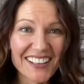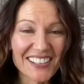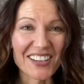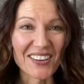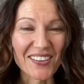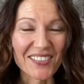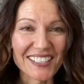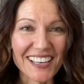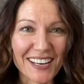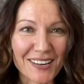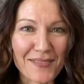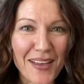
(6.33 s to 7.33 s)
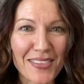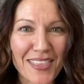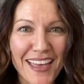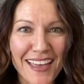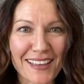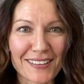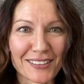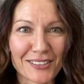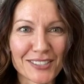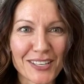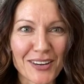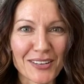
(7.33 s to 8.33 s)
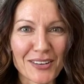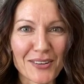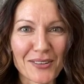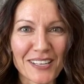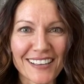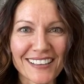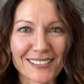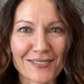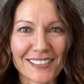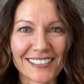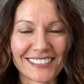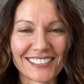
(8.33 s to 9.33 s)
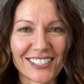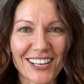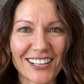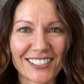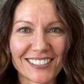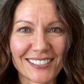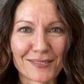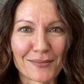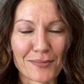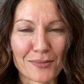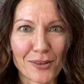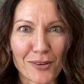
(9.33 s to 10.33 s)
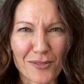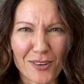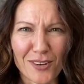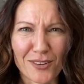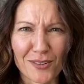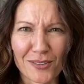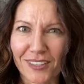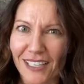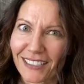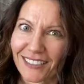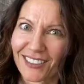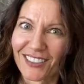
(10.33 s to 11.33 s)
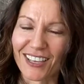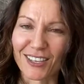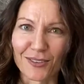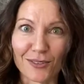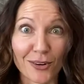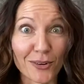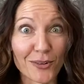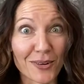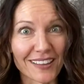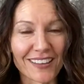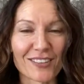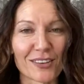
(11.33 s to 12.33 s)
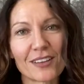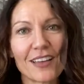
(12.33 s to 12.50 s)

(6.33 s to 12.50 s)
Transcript: So I'm excited about that. A little scared, you know, when you get something changed that people go, whoa, that doesn't look like you, or oh, I love you.